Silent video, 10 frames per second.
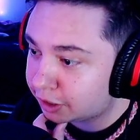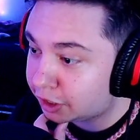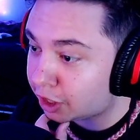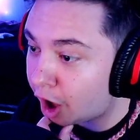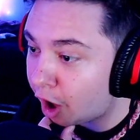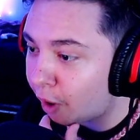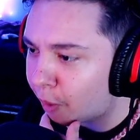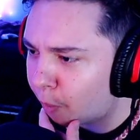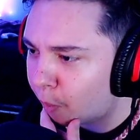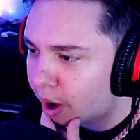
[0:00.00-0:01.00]

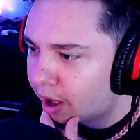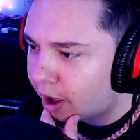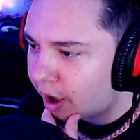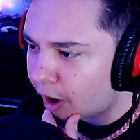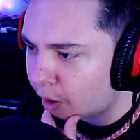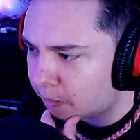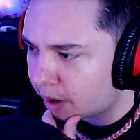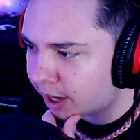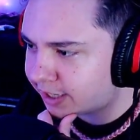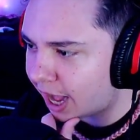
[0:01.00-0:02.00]
Yo! Oh
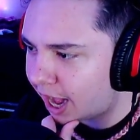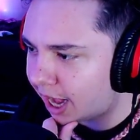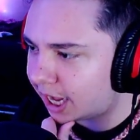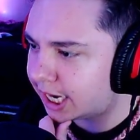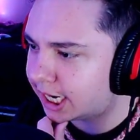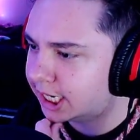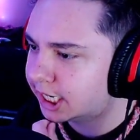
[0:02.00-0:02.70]
my god!